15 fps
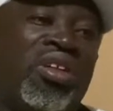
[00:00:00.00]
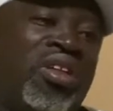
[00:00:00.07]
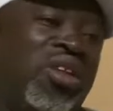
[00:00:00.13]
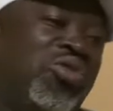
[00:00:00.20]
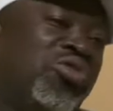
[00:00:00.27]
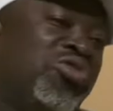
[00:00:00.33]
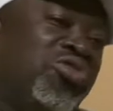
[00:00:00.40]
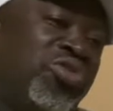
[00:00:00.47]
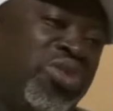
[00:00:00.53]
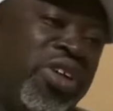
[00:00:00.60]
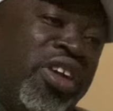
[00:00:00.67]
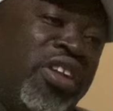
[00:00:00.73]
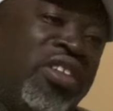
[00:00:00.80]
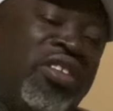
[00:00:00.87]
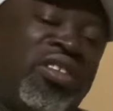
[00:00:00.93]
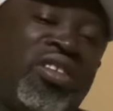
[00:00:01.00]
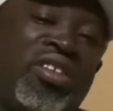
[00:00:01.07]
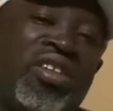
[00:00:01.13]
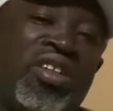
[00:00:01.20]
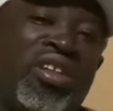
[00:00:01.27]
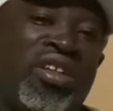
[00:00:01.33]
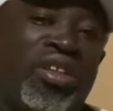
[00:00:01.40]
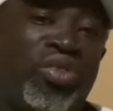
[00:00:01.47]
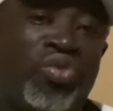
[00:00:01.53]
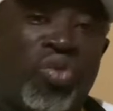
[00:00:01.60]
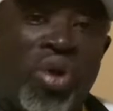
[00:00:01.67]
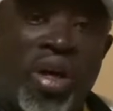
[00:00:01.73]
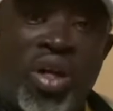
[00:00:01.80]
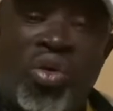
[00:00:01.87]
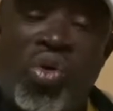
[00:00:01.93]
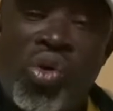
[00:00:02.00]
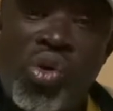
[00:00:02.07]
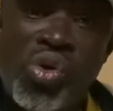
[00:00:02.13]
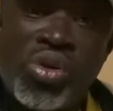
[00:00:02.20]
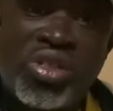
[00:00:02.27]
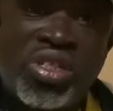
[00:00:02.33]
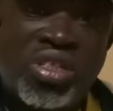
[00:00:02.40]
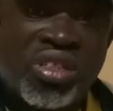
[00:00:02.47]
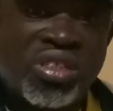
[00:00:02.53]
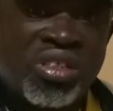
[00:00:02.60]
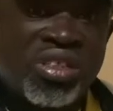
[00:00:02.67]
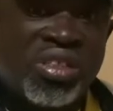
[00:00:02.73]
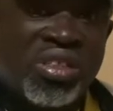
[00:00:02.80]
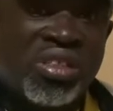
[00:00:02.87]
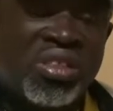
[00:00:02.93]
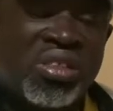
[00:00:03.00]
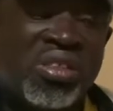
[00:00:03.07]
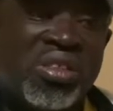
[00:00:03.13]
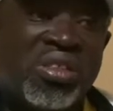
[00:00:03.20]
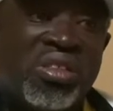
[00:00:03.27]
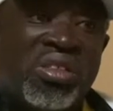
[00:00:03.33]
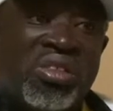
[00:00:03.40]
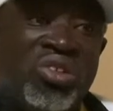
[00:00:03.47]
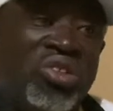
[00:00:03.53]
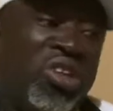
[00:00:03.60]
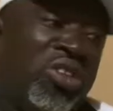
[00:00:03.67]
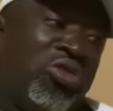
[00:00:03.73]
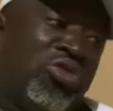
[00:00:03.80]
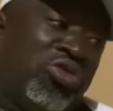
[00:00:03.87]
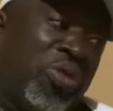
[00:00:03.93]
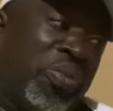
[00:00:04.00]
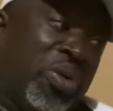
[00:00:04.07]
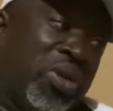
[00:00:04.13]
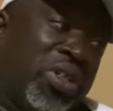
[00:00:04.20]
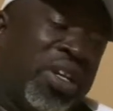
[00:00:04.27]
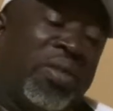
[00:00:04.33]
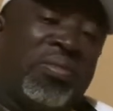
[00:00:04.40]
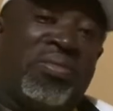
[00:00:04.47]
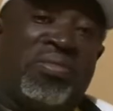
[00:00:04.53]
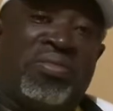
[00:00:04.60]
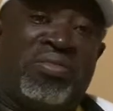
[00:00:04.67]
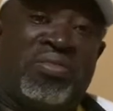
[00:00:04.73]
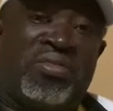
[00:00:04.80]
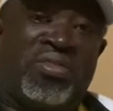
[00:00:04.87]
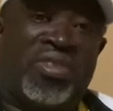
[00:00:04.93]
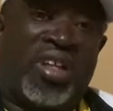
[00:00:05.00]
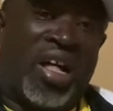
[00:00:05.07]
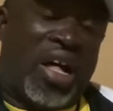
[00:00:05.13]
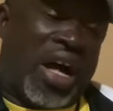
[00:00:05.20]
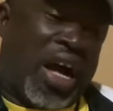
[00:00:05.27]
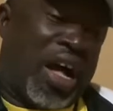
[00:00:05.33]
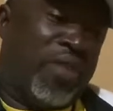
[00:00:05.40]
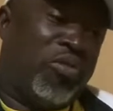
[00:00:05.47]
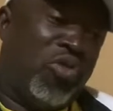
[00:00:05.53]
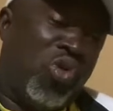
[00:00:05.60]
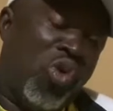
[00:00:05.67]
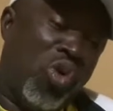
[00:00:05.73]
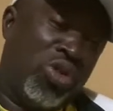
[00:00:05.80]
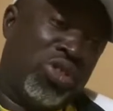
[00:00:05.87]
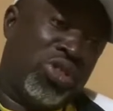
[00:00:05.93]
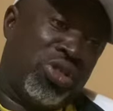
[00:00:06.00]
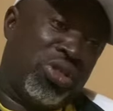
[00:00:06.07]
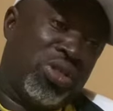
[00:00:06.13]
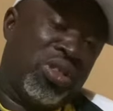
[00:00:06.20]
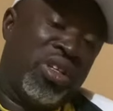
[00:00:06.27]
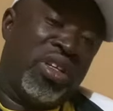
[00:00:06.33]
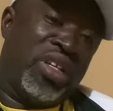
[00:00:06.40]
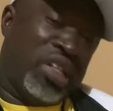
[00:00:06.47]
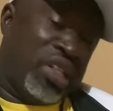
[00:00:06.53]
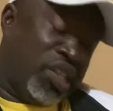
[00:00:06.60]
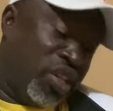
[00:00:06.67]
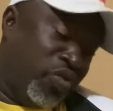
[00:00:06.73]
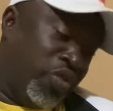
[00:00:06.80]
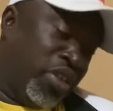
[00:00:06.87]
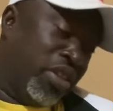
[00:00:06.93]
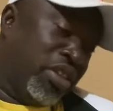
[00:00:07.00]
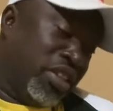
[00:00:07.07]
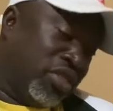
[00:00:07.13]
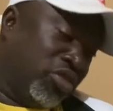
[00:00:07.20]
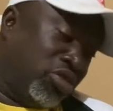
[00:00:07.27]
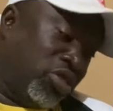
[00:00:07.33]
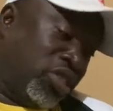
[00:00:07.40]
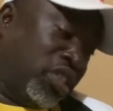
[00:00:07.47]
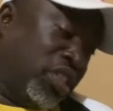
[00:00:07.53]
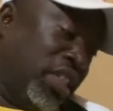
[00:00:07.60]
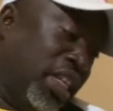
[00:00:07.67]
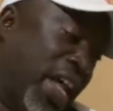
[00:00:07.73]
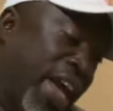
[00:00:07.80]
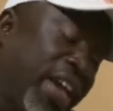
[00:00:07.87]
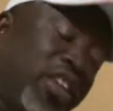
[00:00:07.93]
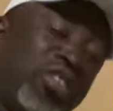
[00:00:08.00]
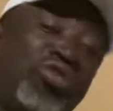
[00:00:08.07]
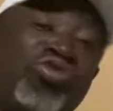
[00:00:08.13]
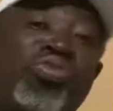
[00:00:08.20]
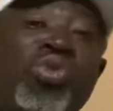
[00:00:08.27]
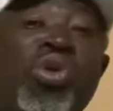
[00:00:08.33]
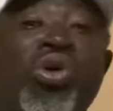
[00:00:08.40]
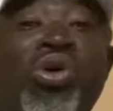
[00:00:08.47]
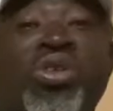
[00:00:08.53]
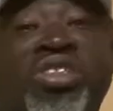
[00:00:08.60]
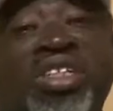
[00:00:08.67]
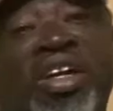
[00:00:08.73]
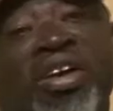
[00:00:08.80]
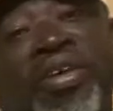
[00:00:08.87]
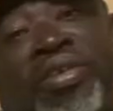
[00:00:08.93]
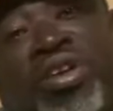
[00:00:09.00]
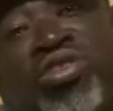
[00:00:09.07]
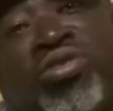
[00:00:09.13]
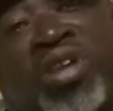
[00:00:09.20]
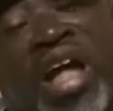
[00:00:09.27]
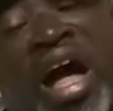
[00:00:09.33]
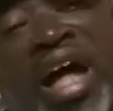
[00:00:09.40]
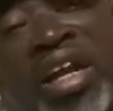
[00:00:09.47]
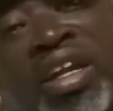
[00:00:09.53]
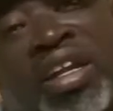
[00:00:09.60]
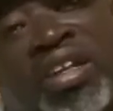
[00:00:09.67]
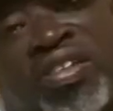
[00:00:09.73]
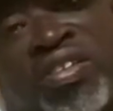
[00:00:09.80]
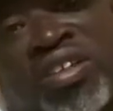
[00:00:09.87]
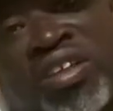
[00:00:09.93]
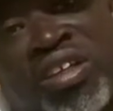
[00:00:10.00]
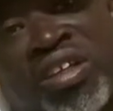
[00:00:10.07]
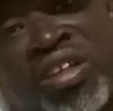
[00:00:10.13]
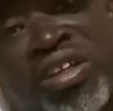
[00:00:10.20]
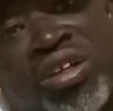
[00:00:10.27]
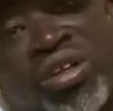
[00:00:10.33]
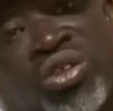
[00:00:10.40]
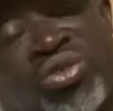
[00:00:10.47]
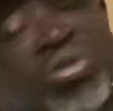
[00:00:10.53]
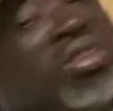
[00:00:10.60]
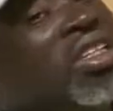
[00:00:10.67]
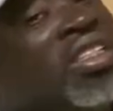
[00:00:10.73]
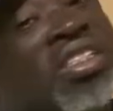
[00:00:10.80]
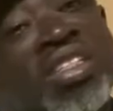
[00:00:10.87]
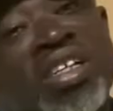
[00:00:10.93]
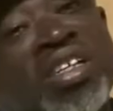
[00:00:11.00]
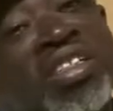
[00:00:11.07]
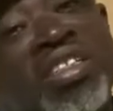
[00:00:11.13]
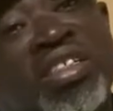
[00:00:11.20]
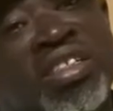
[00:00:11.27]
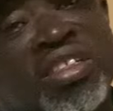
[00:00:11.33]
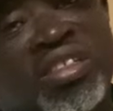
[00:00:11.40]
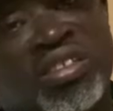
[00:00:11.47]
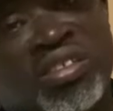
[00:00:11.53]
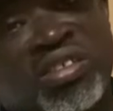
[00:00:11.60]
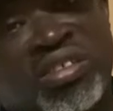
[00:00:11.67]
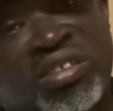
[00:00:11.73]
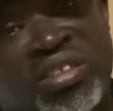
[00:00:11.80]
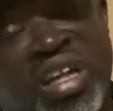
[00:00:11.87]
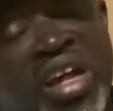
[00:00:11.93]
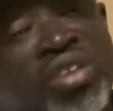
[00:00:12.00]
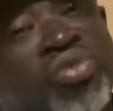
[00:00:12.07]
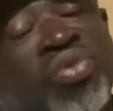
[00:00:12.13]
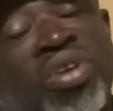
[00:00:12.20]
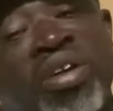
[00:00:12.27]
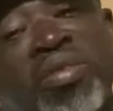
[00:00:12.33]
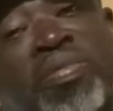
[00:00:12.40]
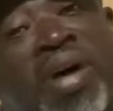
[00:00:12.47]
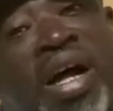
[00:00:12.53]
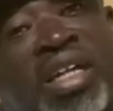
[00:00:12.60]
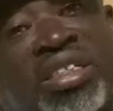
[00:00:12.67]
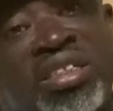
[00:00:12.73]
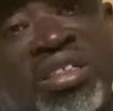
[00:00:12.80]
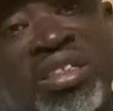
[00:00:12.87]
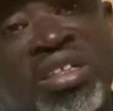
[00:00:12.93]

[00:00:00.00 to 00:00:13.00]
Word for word: They will train. If you are a coach, you need to support them. How can coach giving like a small salary to the athlete to take TNT? That would be bad.